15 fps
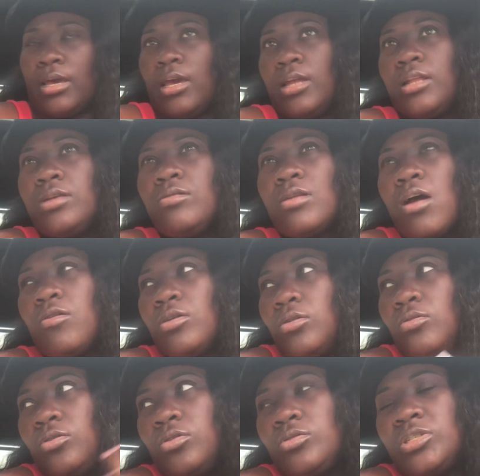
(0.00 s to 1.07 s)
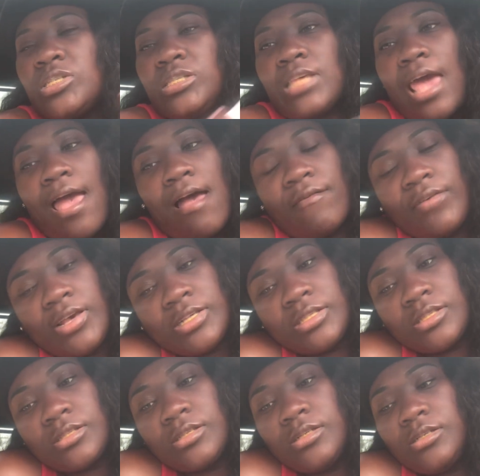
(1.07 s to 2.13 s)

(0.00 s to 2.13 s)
And, you just have, it's